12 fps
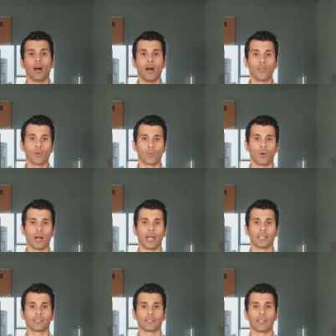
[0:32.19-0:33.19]

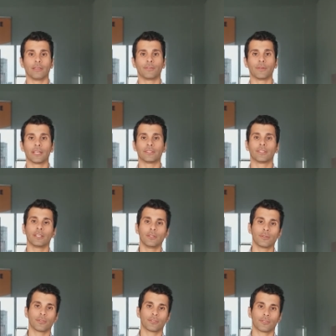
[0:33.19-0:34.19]
Otherwise, if you continue
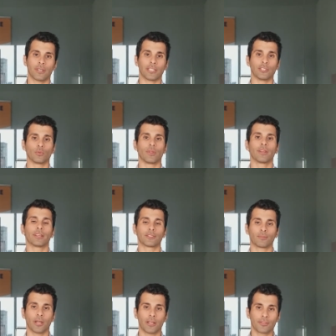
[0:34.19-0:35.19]
your studies with an
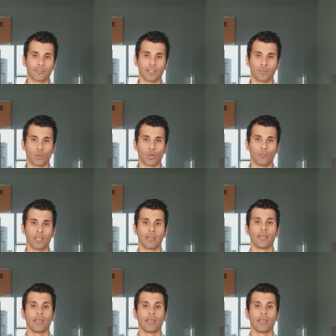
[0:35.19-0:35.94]
expired study permit,